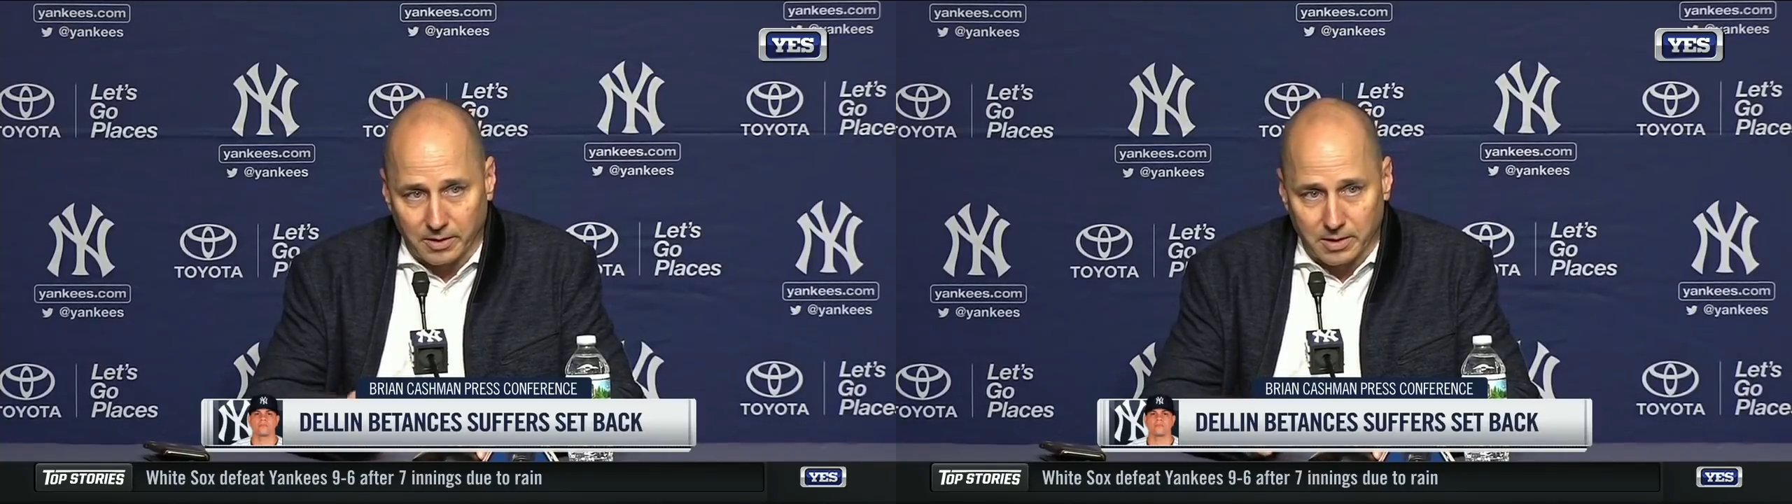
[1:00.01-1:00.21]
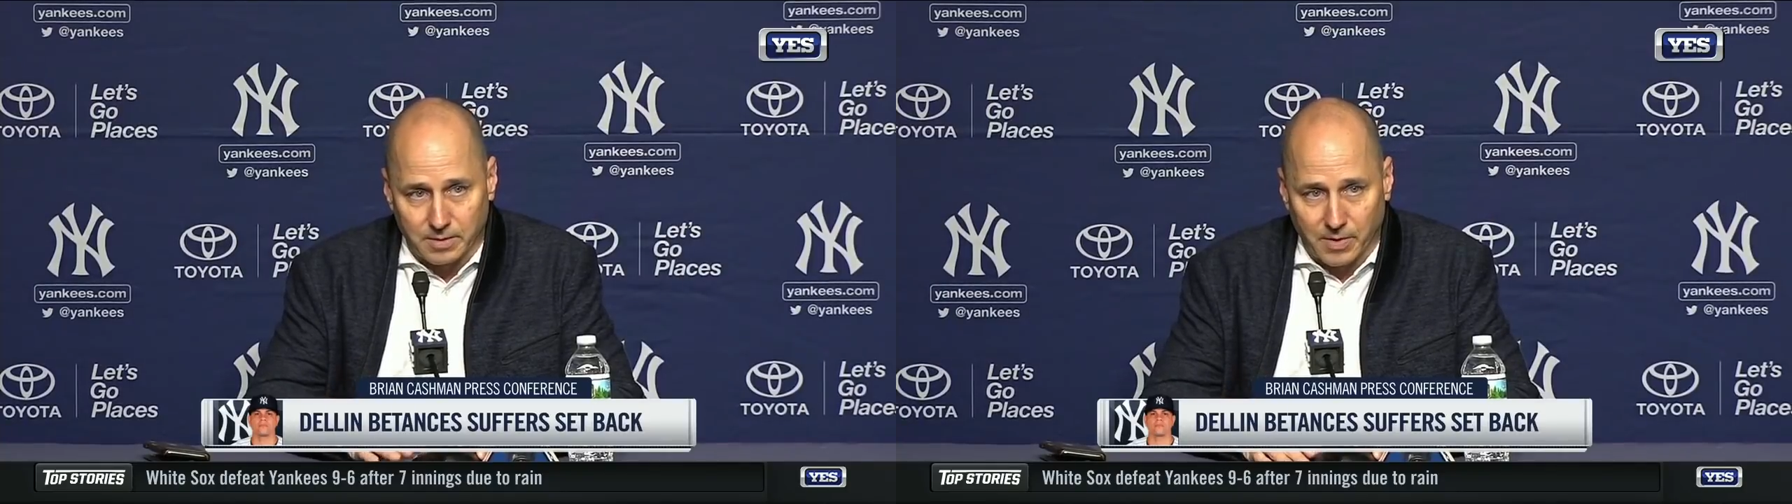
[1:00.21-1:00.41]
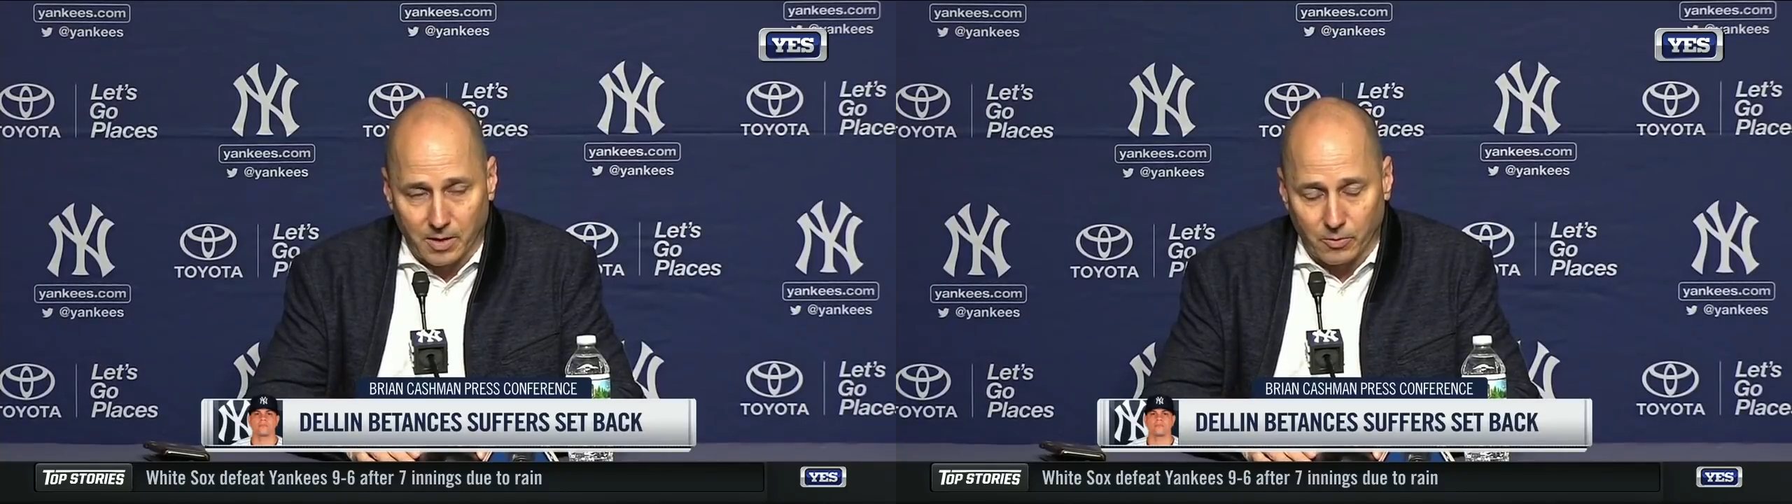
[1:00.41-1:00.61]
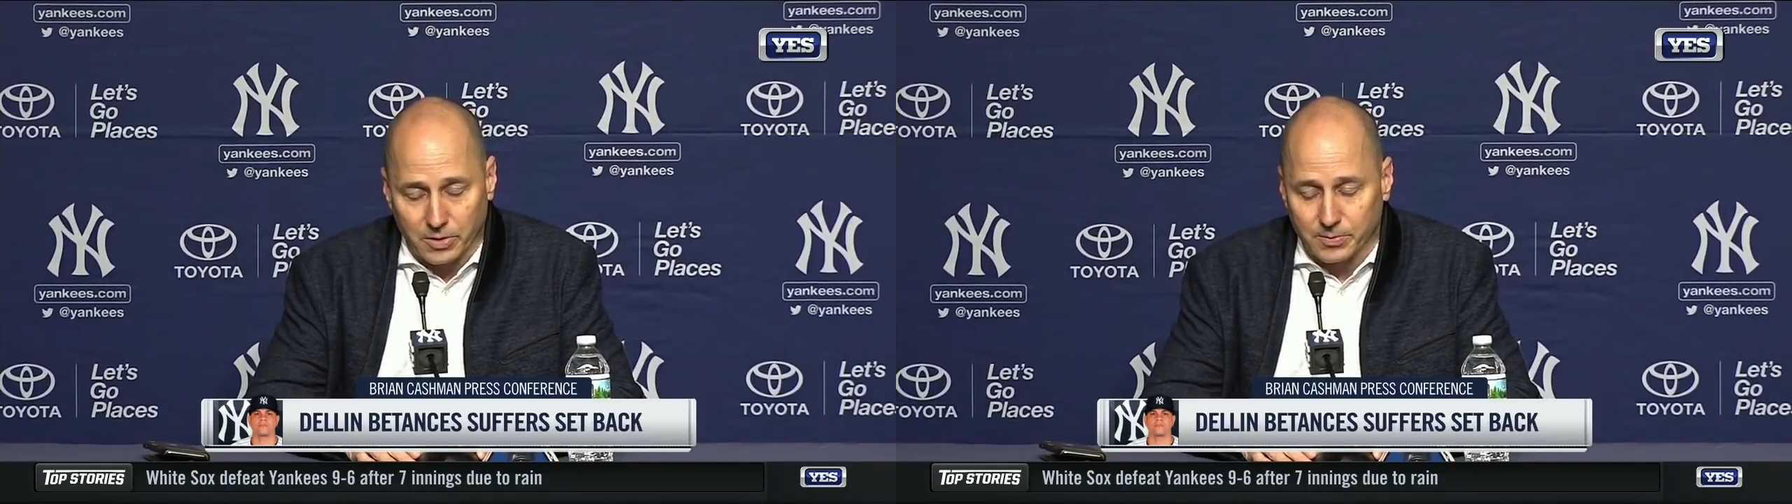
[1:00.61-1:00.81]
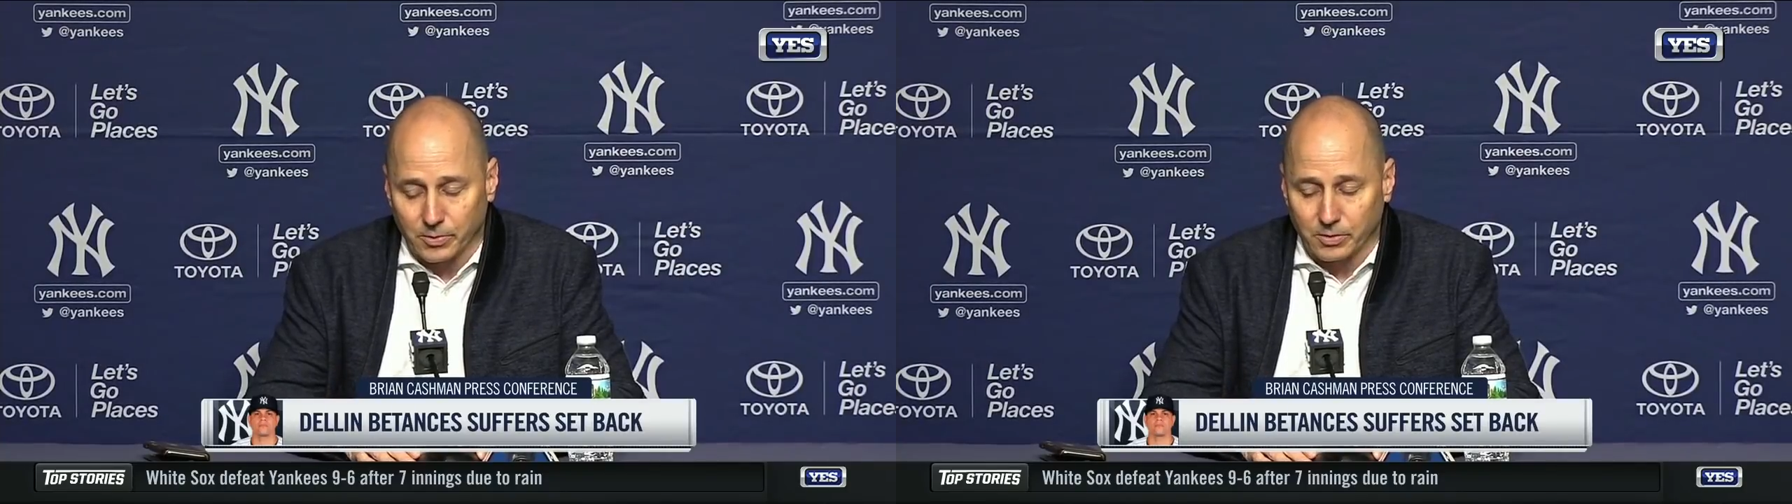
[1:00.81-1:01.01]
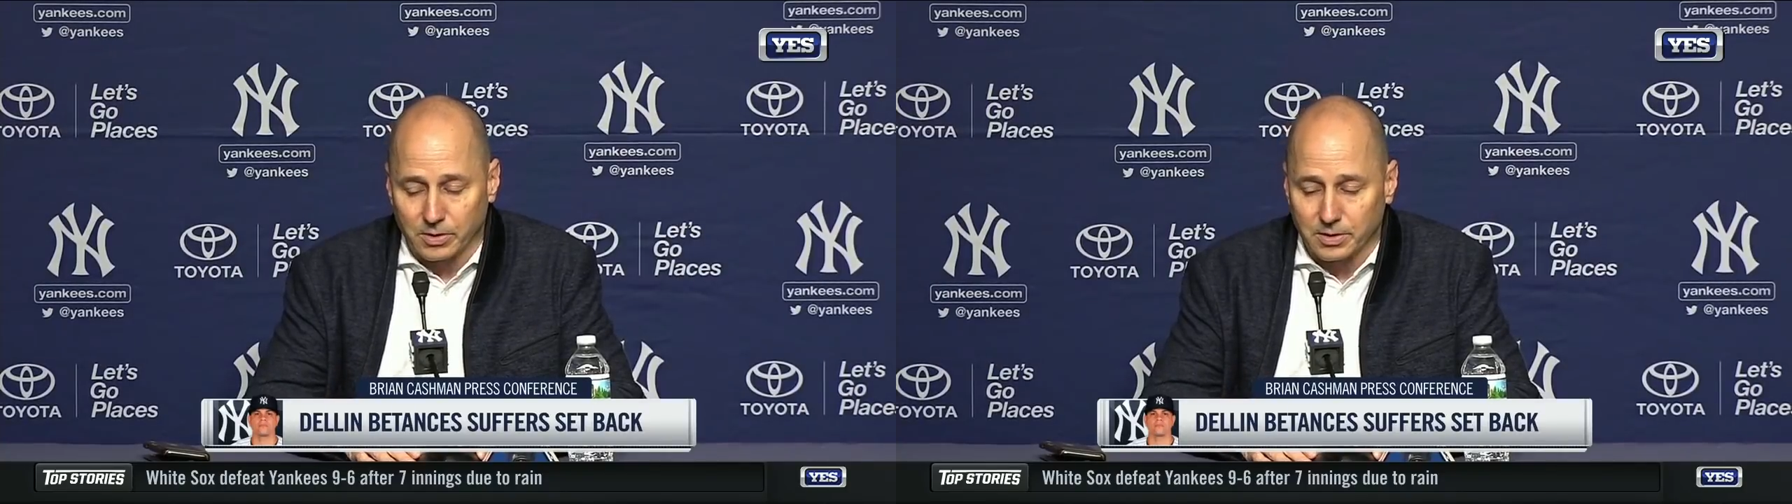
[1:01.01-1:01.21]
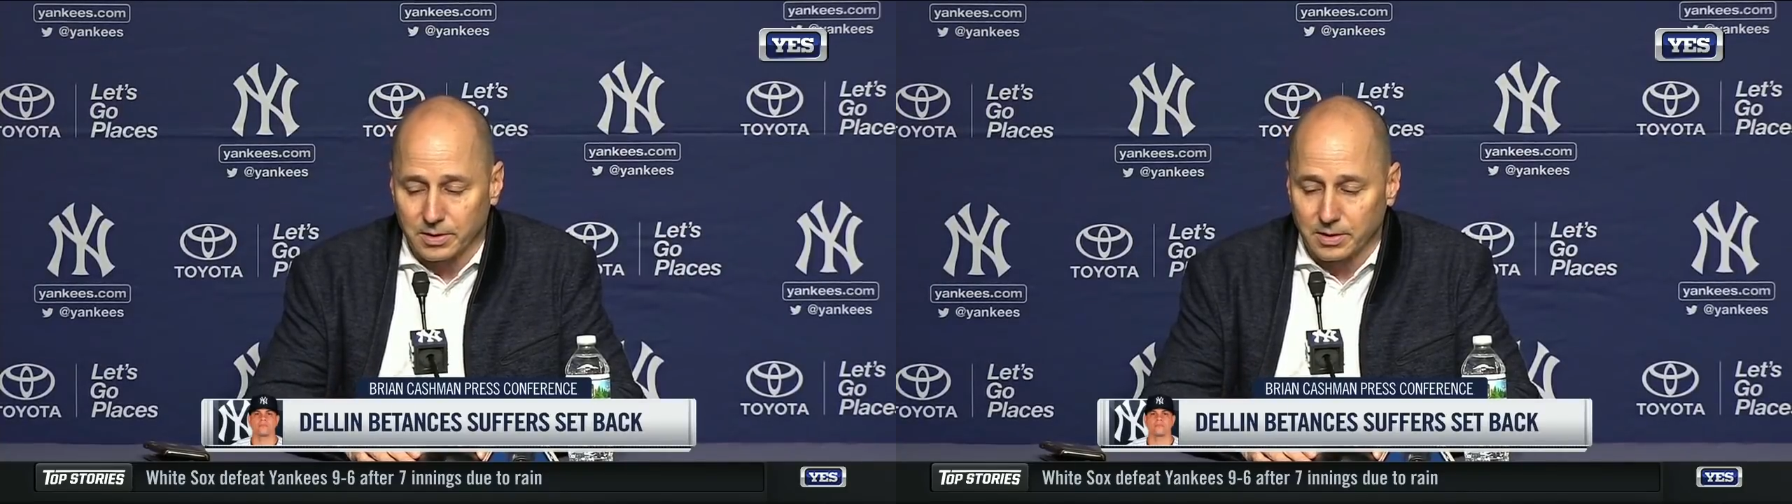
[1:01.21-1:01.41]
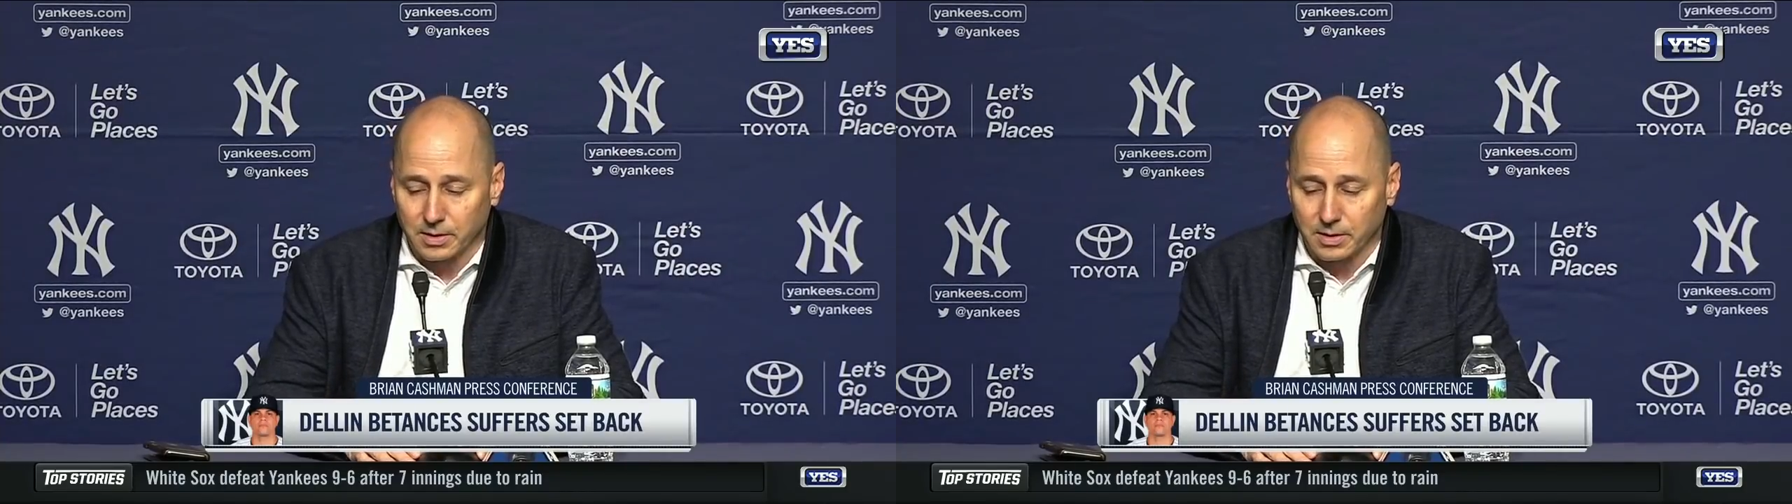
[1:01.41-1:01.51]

the spot where the spur is,